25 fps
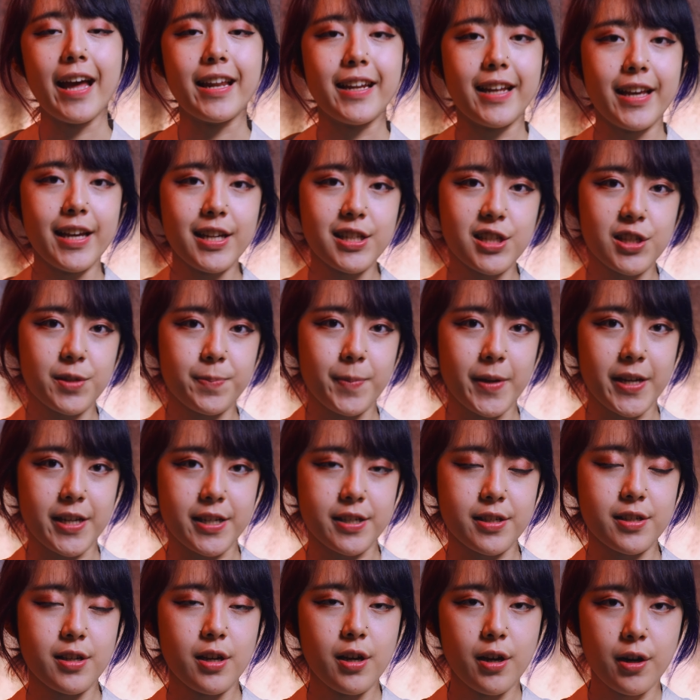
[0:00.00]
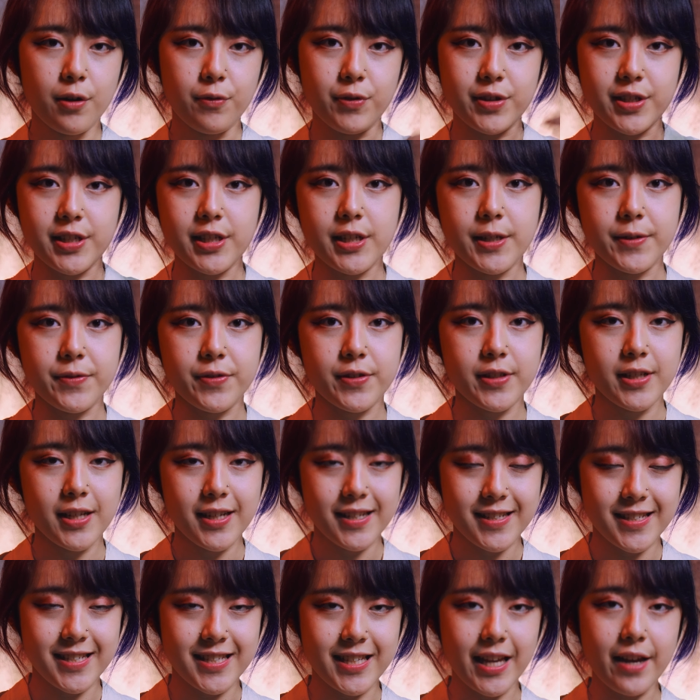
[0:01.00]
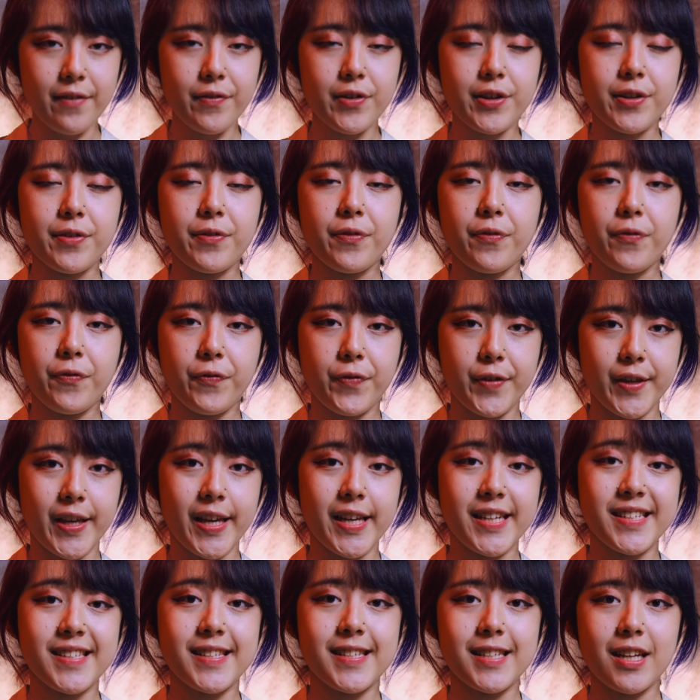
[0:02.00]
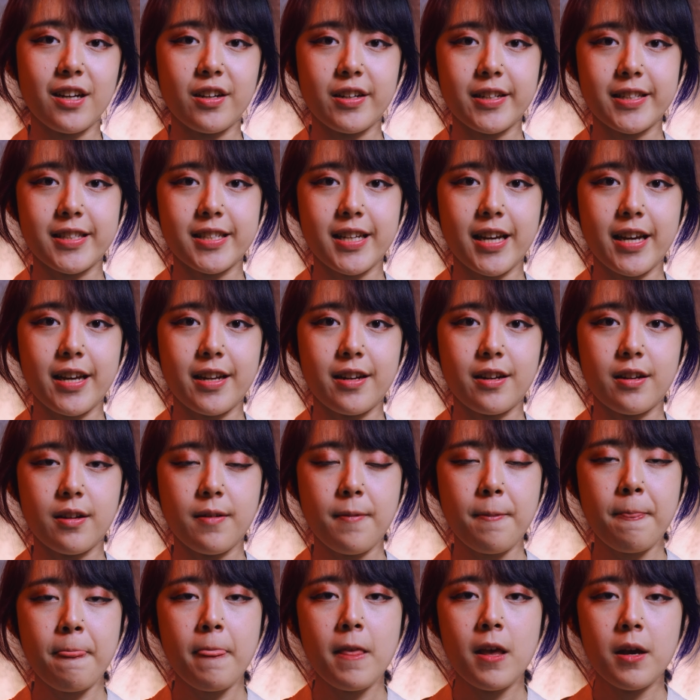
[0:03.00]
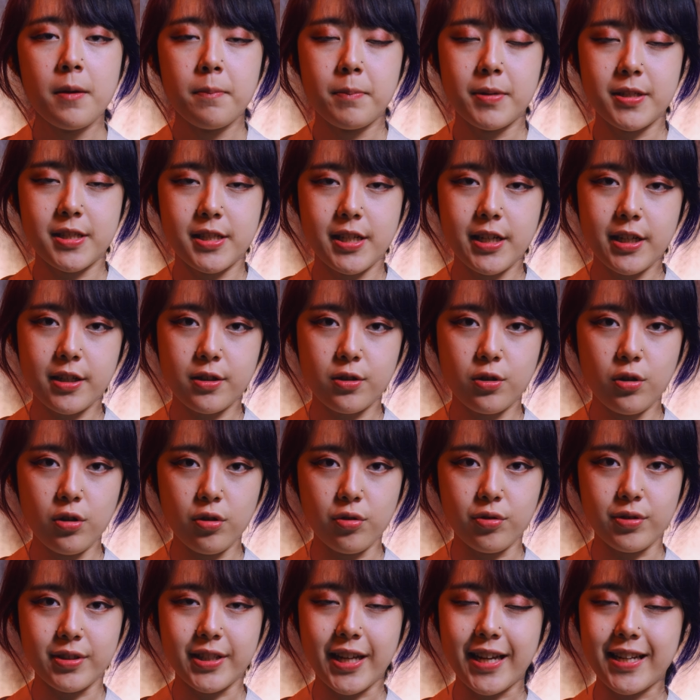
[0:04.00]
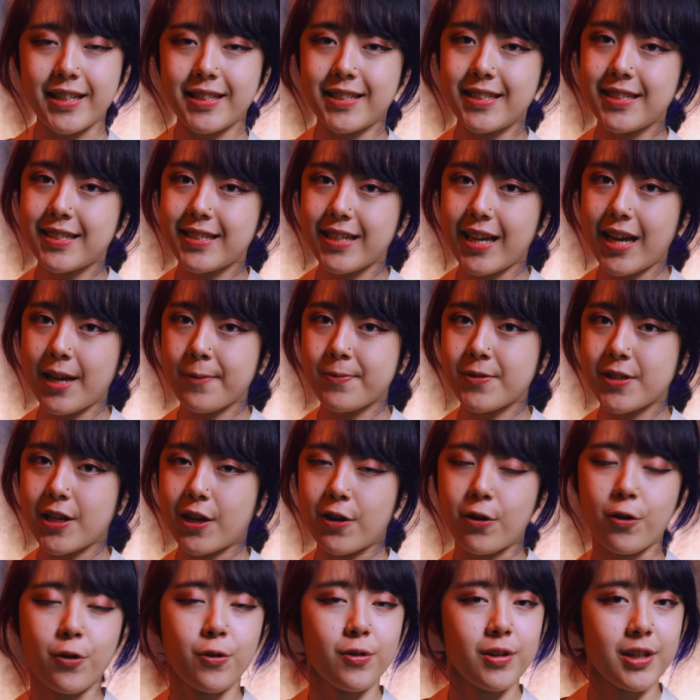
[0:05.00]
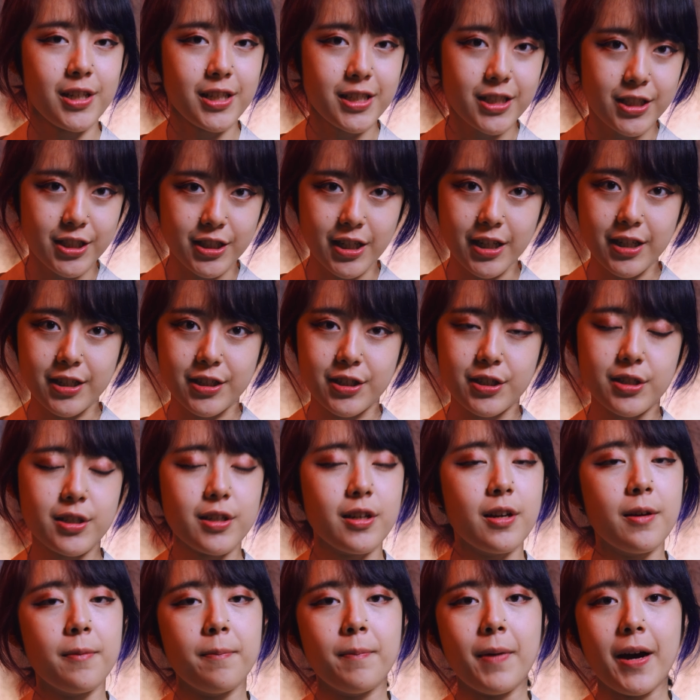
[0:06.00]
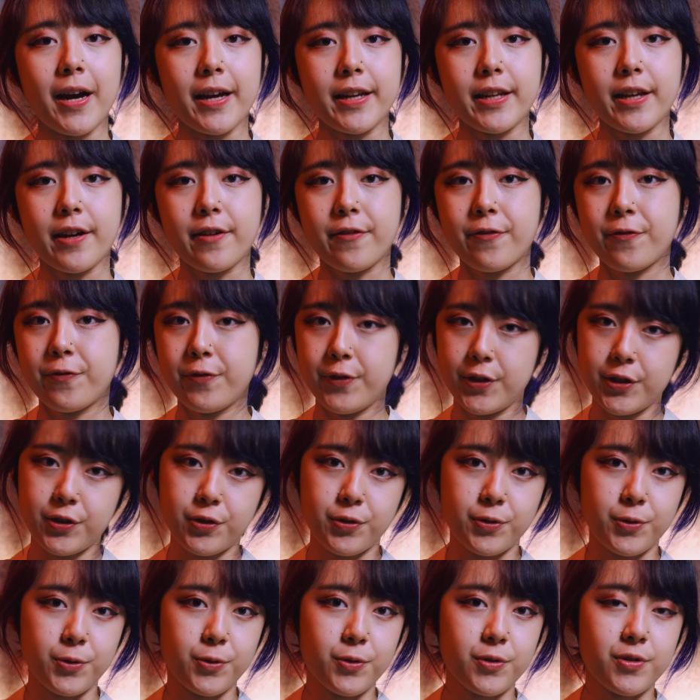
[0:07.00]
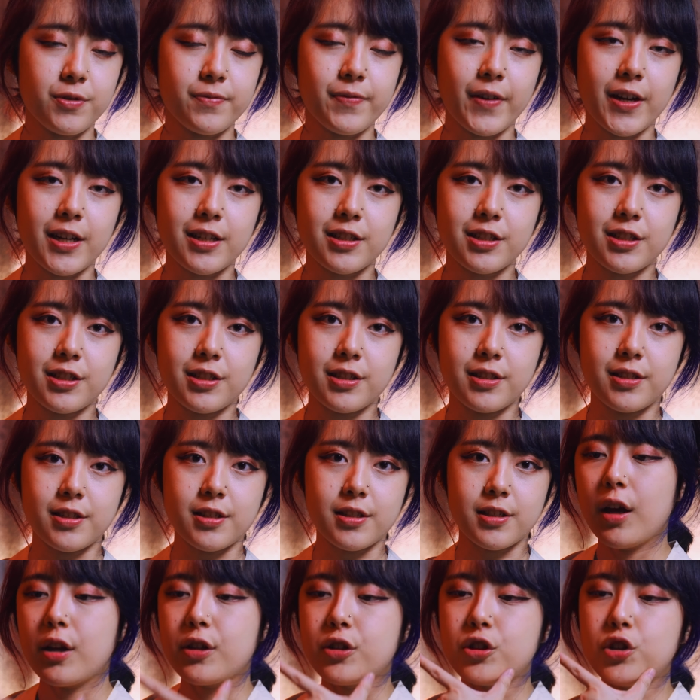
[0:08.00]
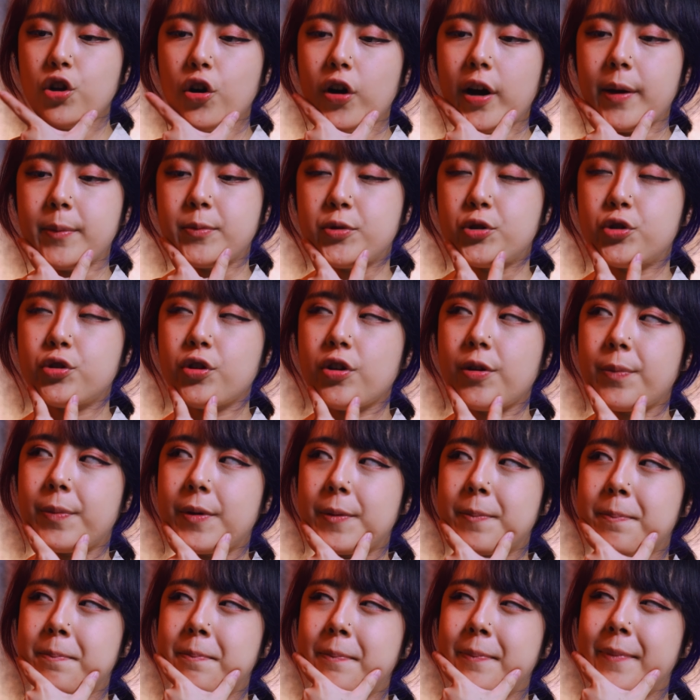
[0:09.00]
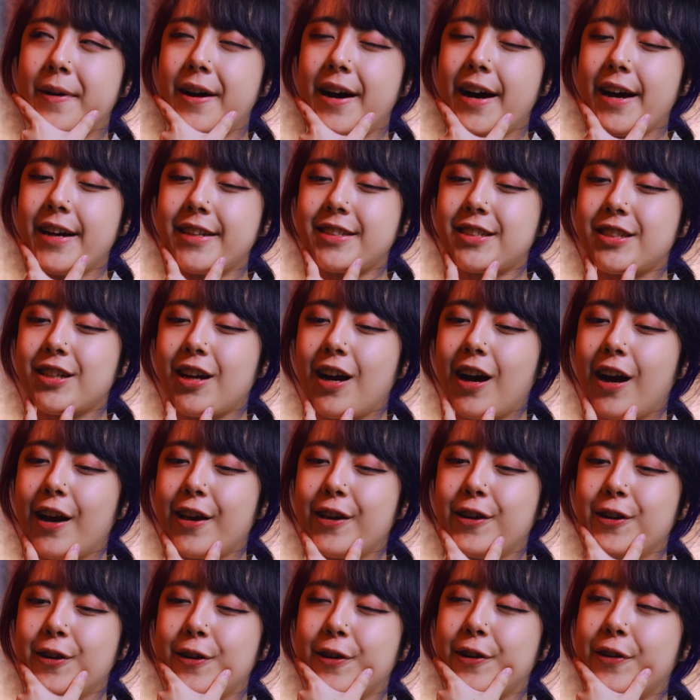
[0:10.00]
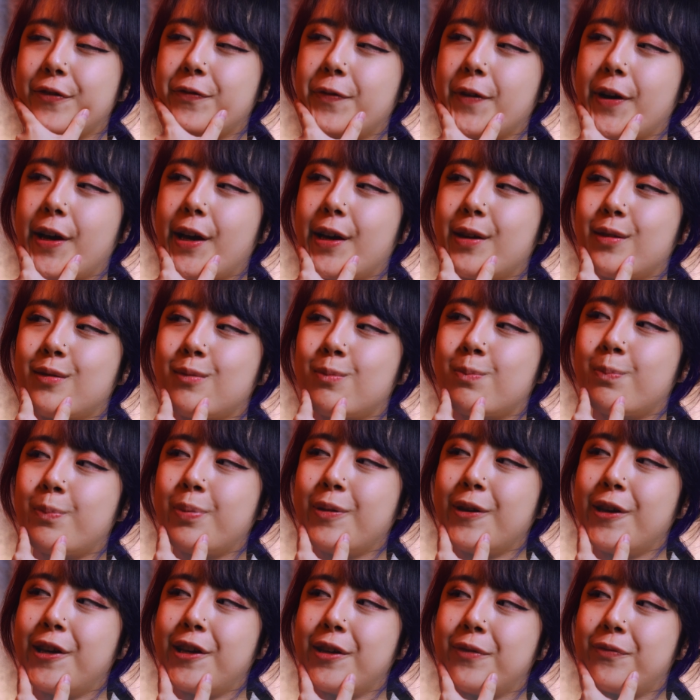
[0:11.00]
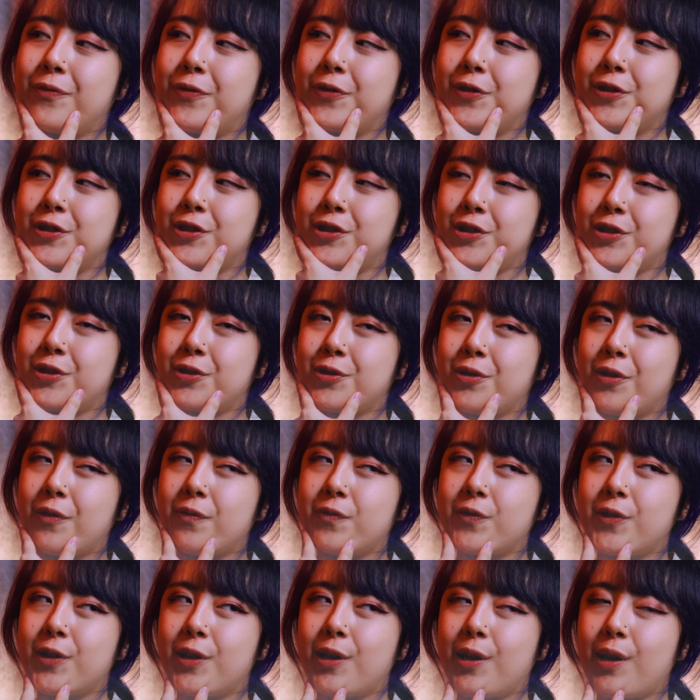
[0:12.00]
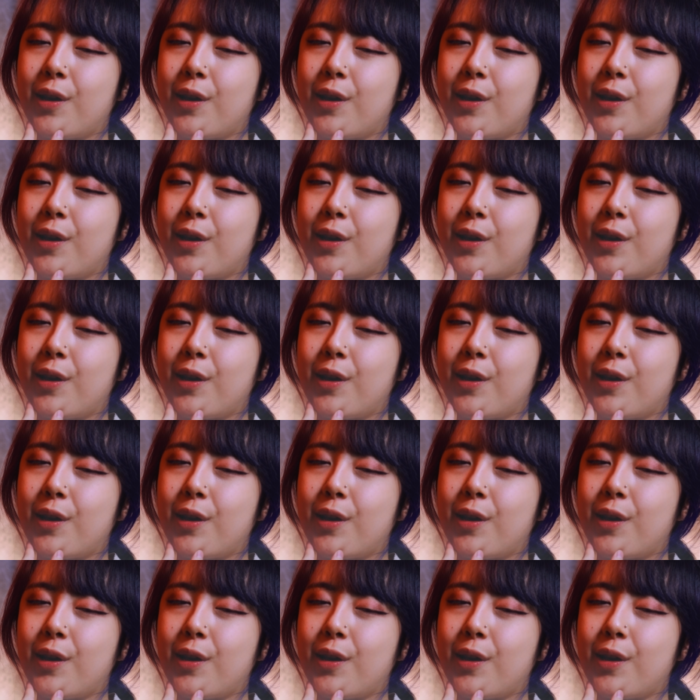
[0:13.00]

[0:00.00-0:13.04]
and Headspace receives 7 V8s out of 10. But take note that these apps are only judged by their free to use functions, though I'm sure it'd be much higher if I had the paid version of the